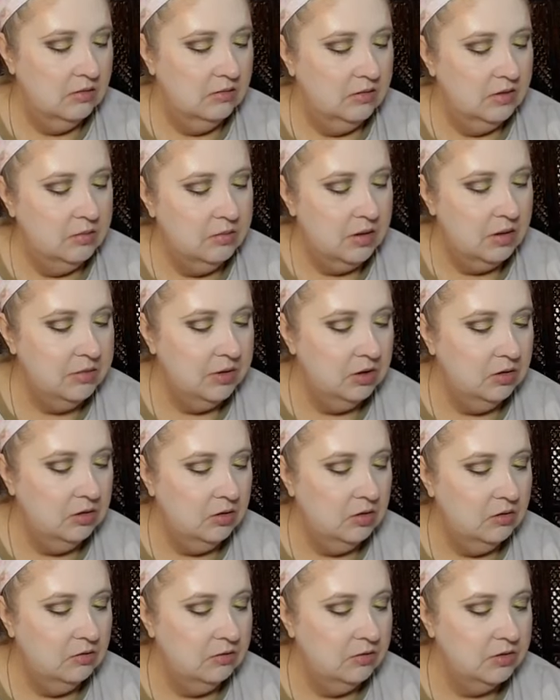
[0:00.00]
Flip my mirror
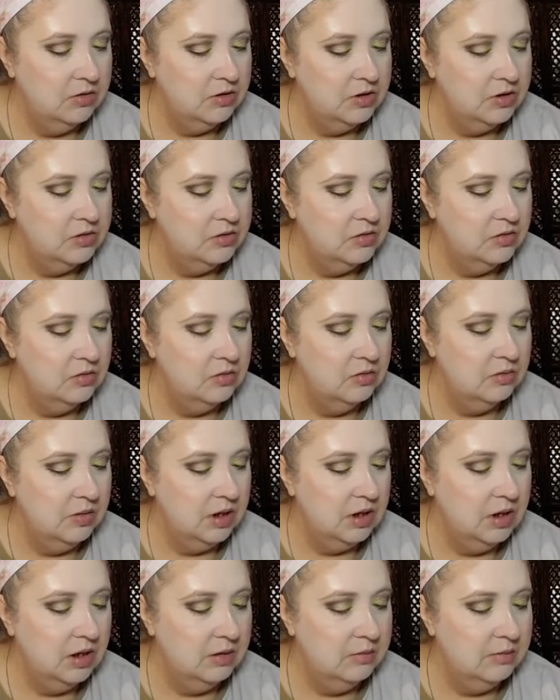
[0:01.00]
over to
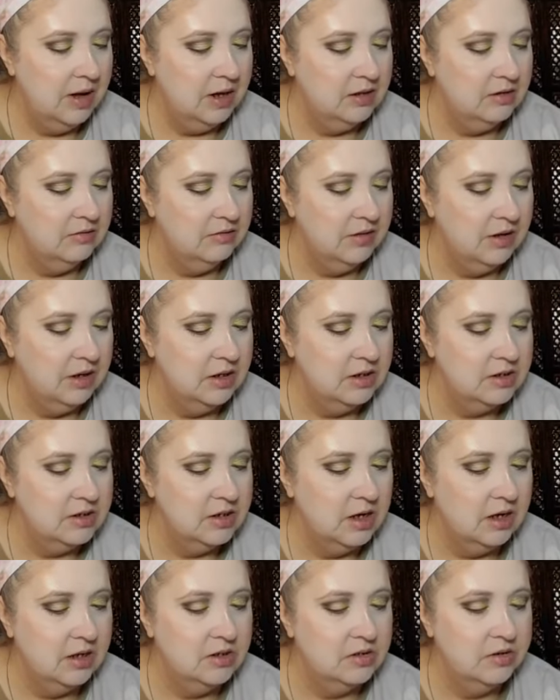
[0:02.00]
my magnifying
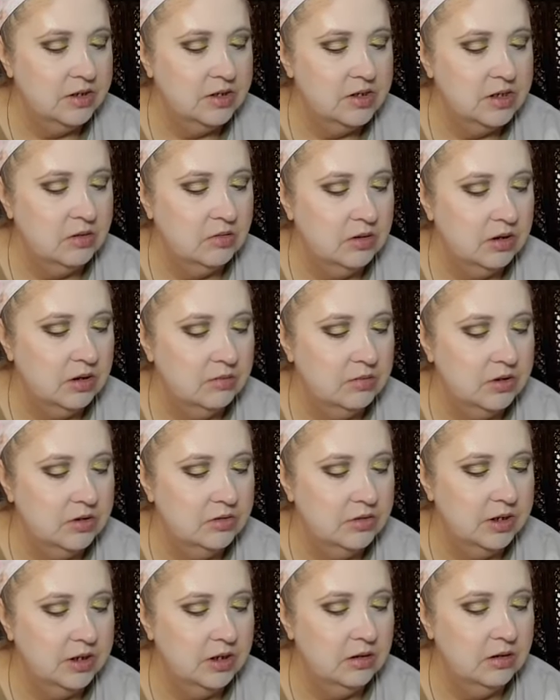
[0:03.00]
side so I can see what I'm
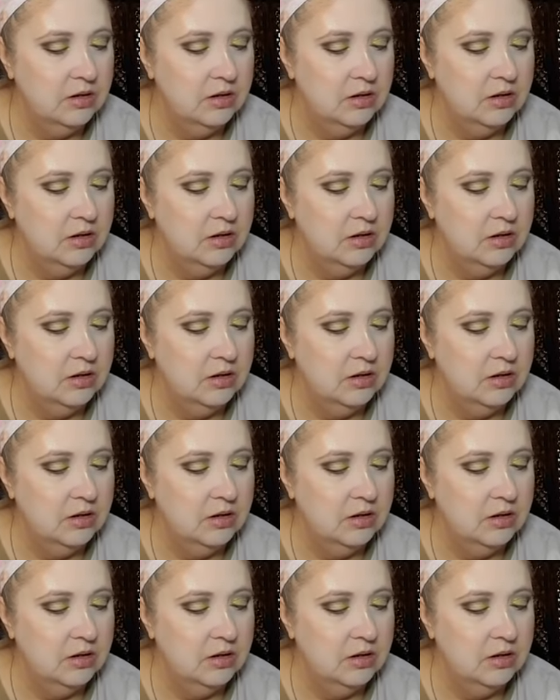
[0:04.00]
doing.